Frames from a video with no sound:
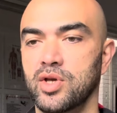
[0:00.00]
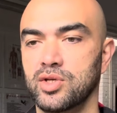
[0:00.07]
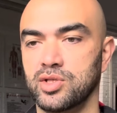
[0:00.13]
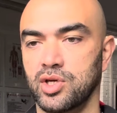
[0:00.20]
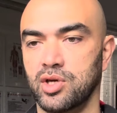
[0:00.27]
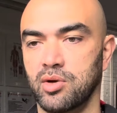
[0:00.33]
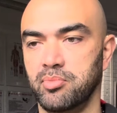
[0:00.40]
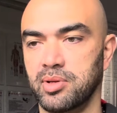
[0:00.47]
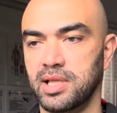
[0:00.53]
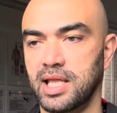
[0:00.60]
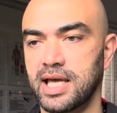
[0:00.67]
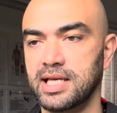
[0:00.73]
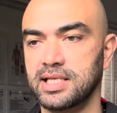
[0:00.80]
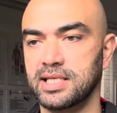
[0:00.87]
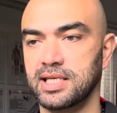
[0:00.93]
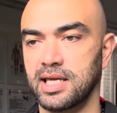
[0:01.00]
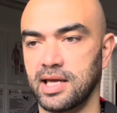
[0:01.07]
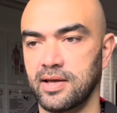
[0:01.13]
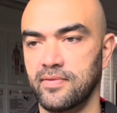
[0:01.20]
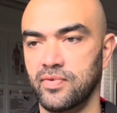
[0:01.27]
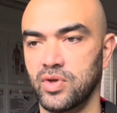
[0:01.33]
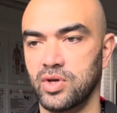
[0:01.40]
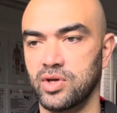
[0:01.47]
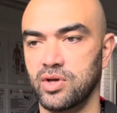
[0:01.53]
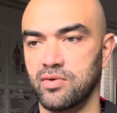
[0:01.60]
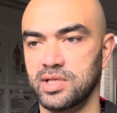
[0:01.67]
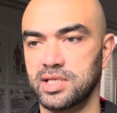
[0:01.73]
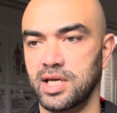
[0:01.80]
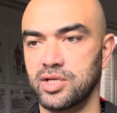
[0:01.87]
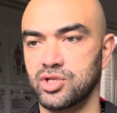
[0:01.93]
so you're placing your
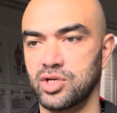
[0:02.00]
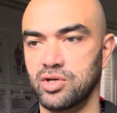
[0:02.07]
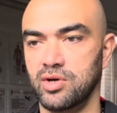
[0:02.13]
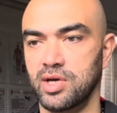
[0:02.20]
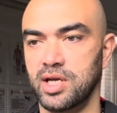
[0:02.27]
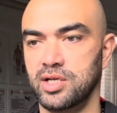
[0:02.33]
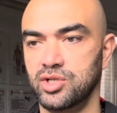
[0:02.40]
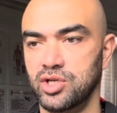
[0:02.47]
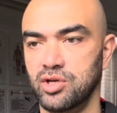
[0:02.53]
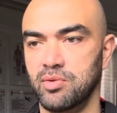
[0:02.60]
intention, your energy,